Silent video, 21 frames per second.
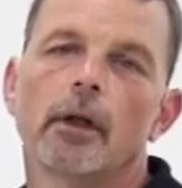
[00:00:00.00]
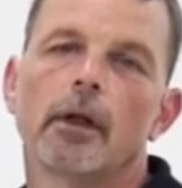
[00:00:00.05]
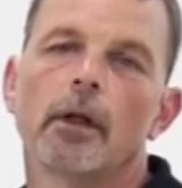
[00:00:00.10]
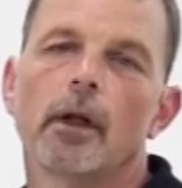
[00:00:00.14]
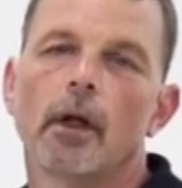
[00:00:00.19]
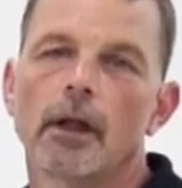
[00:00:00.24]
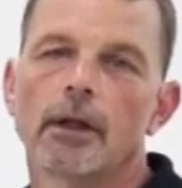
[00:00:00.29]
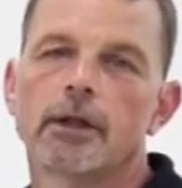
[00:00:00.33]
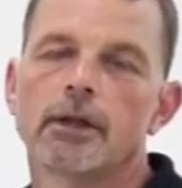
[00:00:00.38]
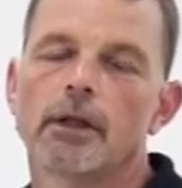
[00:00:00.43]
can
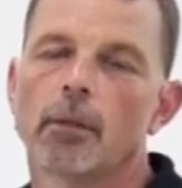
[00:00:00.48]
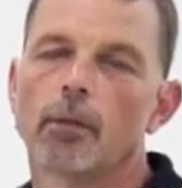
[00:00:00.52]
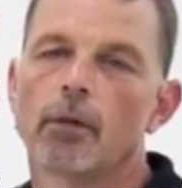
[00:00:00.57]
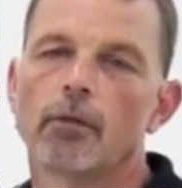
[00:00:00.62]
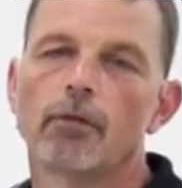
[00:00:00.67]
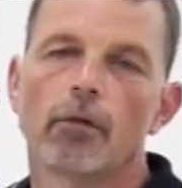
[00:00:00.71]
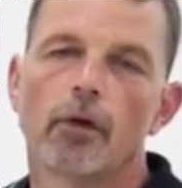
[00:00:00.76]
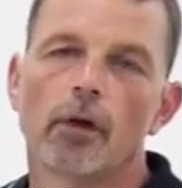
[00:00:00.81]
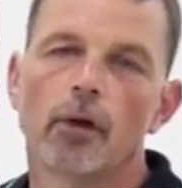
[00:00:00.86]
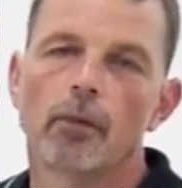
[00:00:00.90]
light up a
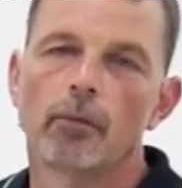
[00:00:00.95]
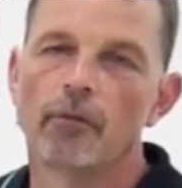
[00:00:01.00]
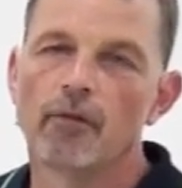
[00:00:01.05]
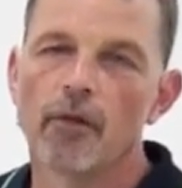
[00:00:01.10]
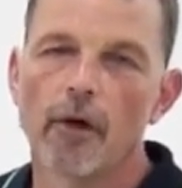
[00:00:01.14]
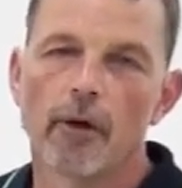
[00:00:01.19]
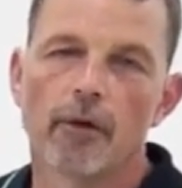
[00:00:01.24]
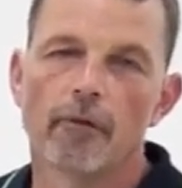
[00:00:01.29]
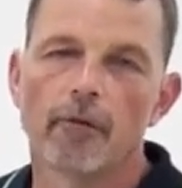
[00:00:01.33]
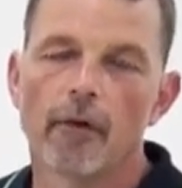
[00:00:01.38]
room
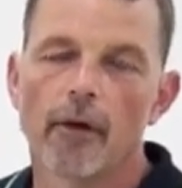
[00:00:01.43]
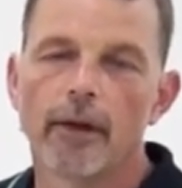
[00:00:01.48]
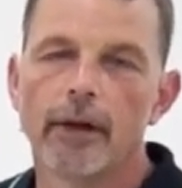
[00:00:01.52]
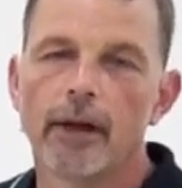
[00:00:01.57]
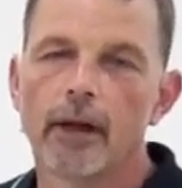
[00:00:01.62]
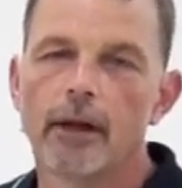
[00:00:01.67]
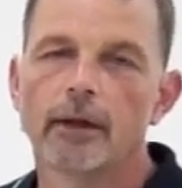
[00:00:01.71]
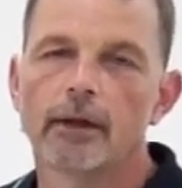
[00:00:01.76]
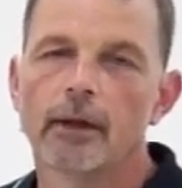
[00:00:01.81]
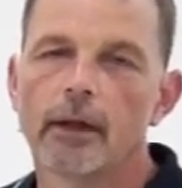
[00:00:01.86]
very, very
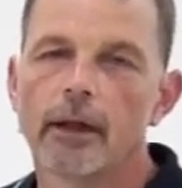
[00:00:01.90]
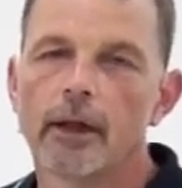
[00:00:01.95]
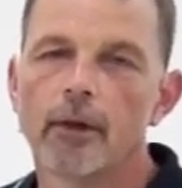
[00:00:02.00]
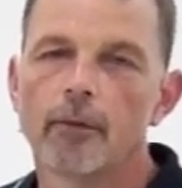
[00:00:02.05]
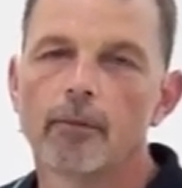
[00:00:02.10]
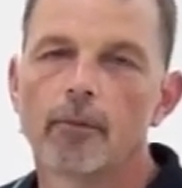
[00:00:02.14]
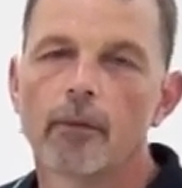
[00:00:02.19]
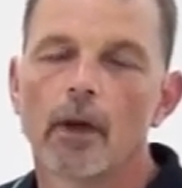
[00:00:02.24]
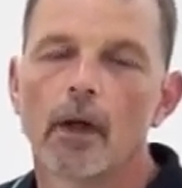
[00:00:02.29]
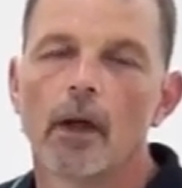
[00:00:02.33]
easily
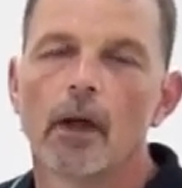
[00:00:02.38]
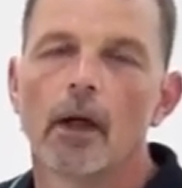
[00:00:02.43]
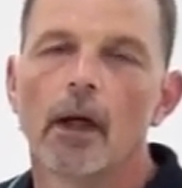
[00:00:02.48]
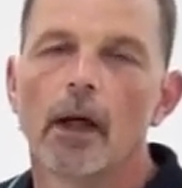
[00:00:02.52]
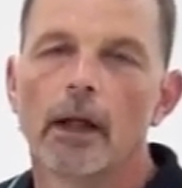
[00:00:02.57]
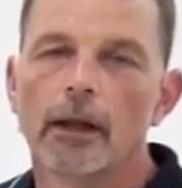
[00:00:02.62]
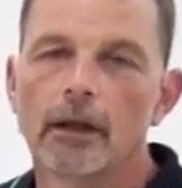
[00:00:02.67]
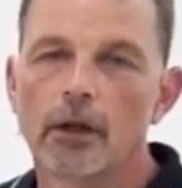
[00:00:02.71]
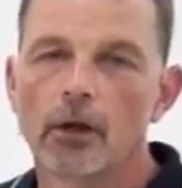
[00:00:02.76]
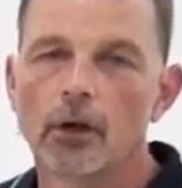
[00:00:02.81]

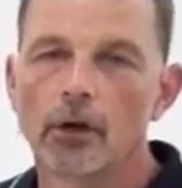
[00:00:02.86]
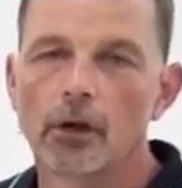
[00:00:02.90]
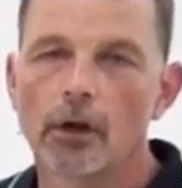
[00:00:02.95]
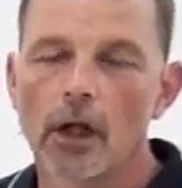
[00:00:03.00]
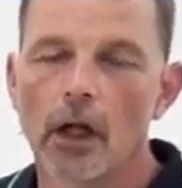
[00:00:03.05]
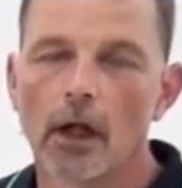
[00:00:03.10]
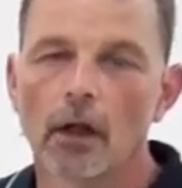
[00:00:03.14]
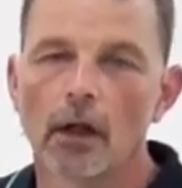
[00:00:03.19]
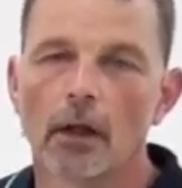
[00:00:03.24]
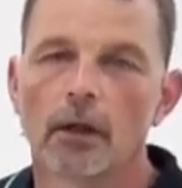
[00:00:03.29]
in a good
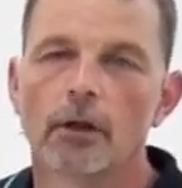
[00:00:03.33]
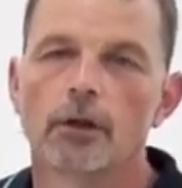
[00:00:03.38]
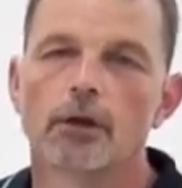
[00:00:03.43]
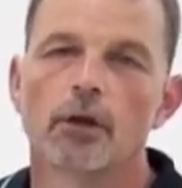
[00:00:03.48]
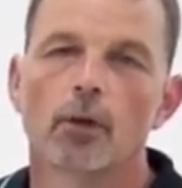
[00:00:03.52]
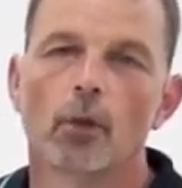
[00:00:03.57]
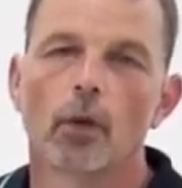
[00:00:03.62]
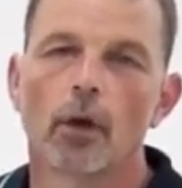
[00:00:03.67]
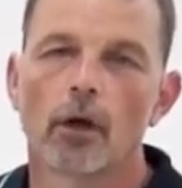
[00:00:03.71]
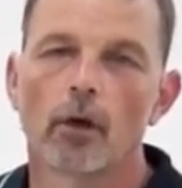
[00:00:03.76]
colour
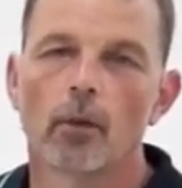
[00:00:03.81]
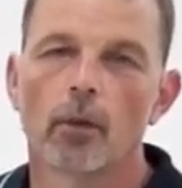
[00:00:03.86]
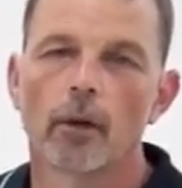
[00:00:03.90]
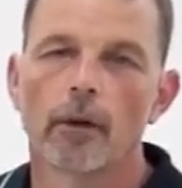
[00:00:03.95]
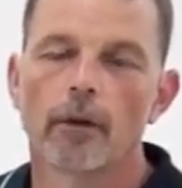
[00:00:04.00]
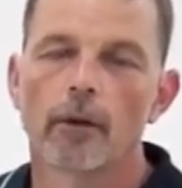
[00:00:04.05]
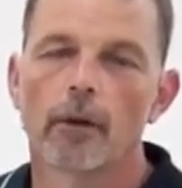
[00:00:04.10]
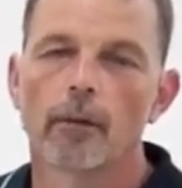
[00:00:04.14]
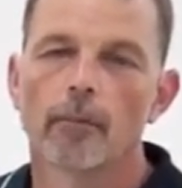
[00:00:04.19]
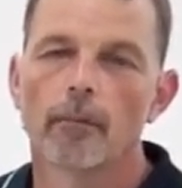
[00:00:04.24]
to work
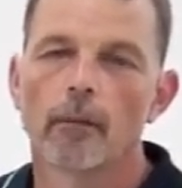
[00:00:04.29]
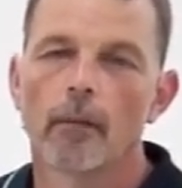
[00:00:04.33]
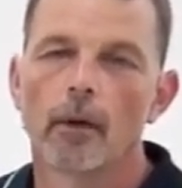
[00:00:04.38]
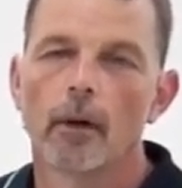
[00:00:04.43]
with.